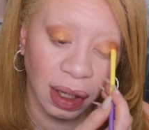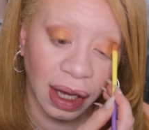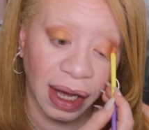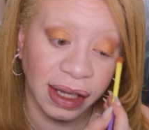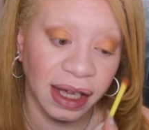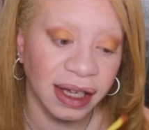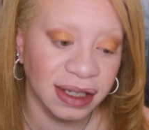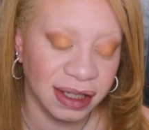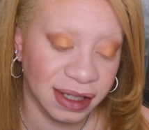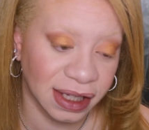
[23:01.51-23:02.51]
I
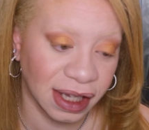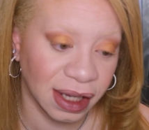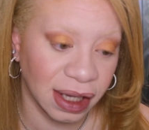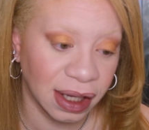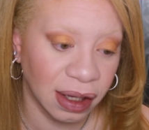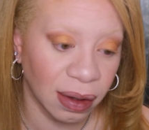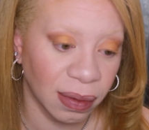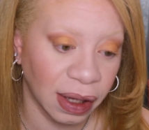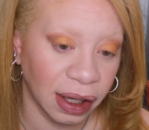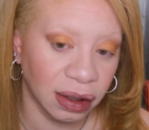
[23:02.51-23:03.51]
can't see
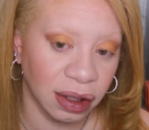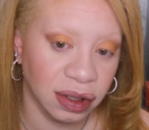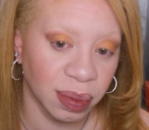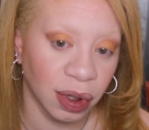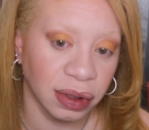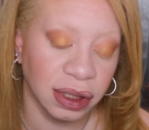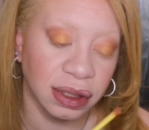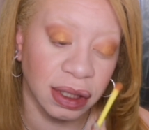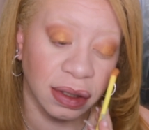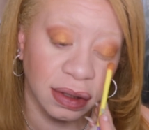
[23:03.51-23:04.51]
like the small
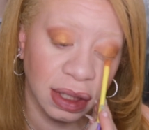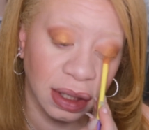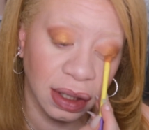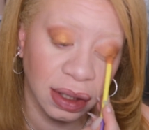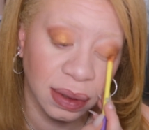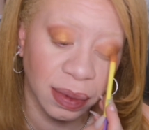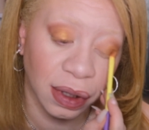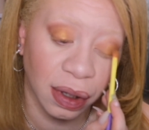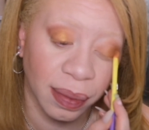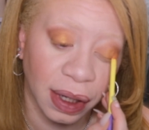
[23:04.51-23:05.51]
details in this
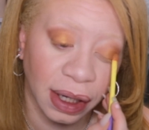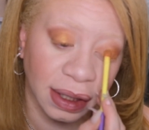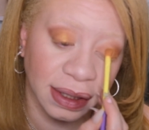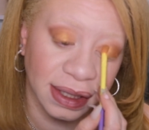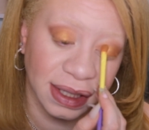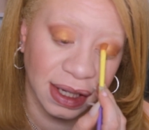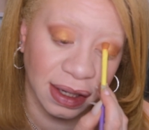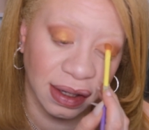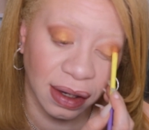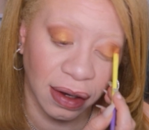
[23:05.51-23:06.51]
mirror, but I could see
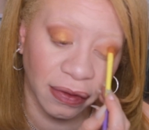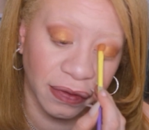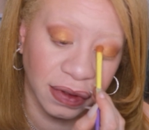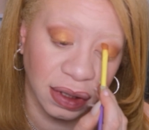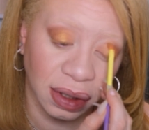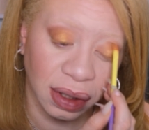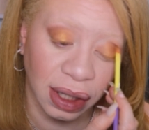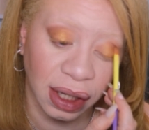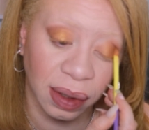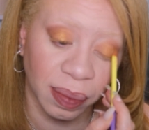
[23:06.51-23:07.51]
enough to
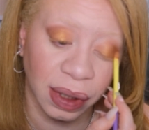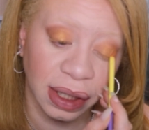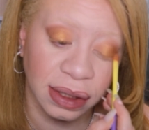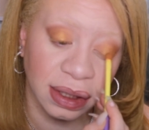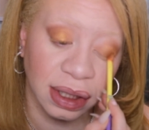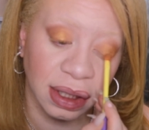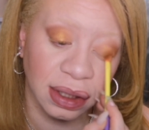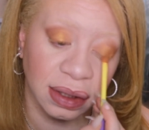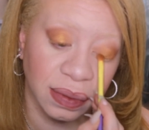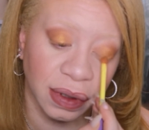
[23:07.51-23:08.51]
like place
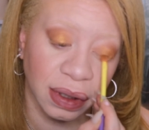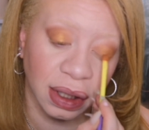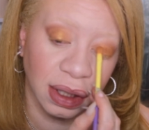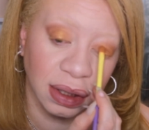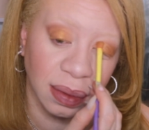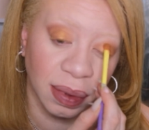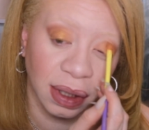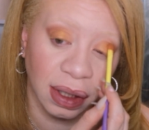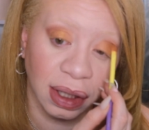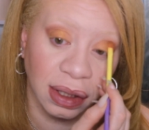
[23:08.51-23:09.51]
things where they need to
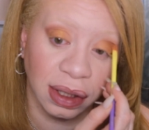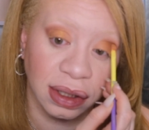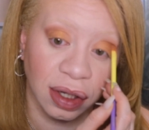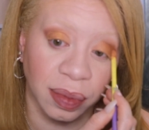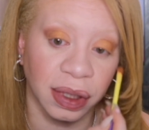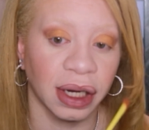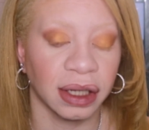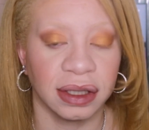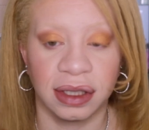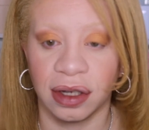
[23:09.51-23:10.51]
be. And it does help that I
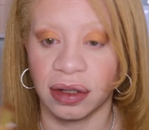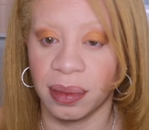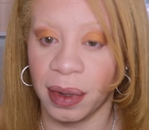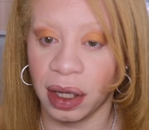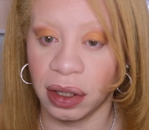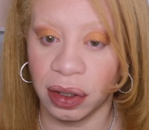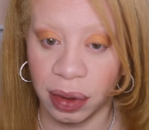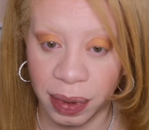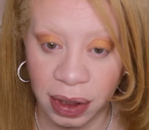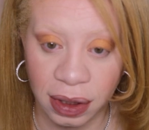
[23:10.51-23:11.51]
could see on the monitor,
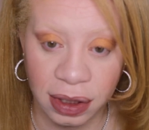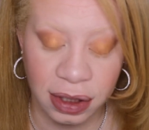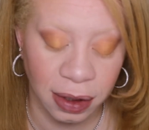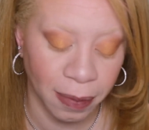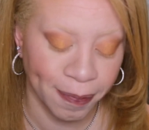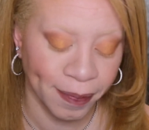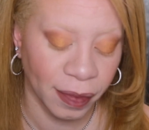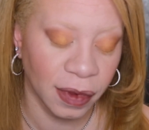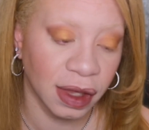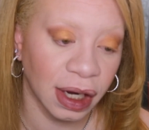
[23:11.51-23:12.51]
because
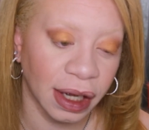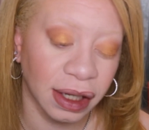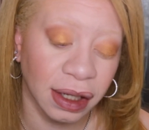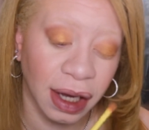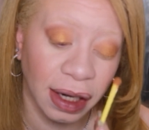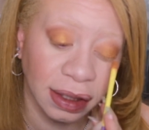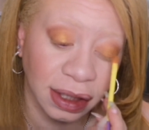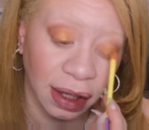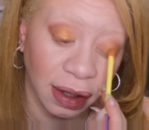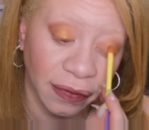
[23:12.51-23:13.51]
then I can kind of
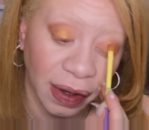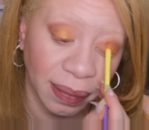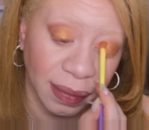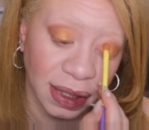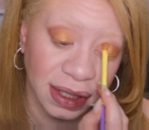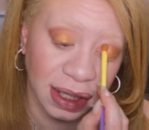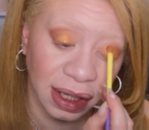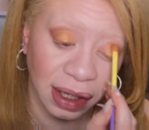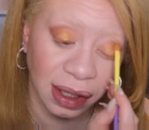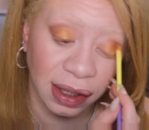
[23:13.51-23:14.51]
tell if I'm
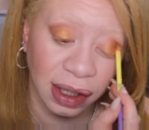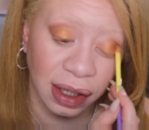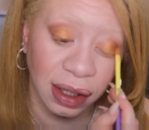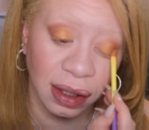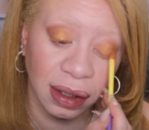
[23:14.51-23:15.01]
missing anything.